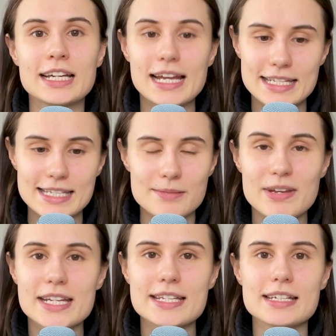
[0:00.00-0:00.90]

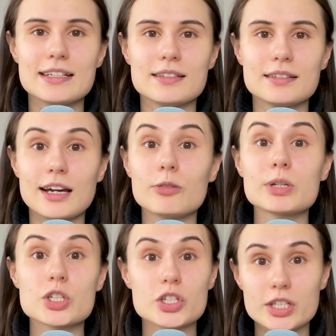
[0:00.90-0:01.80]
estimating how
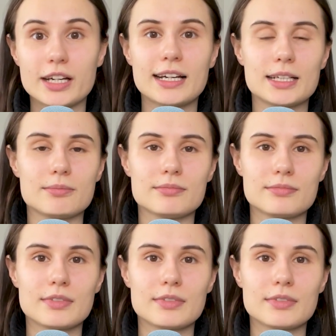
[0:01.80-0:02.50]
much time